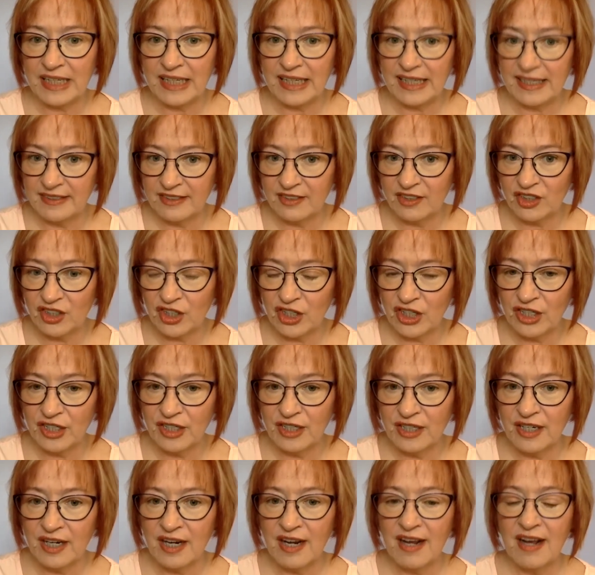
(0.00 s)

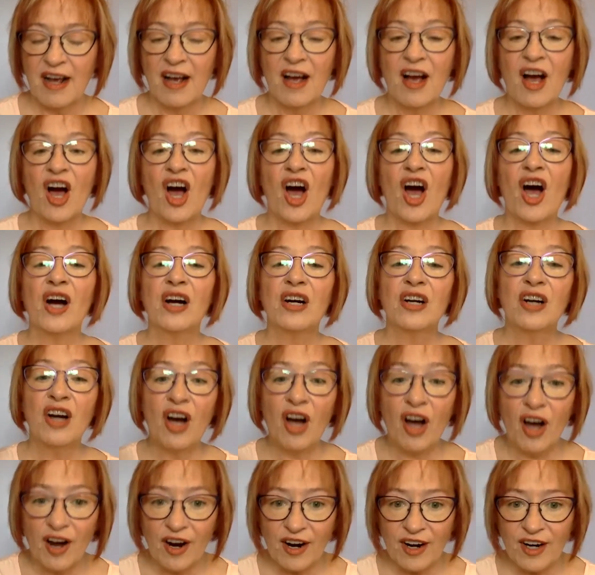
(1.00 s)
Eastern, a
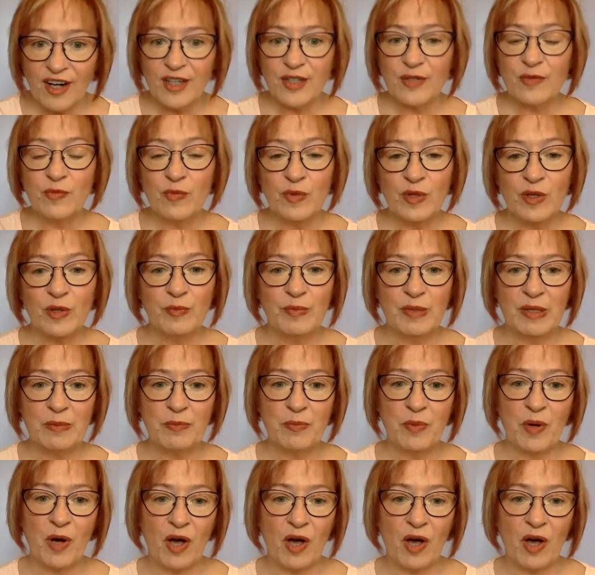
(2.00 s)
card will be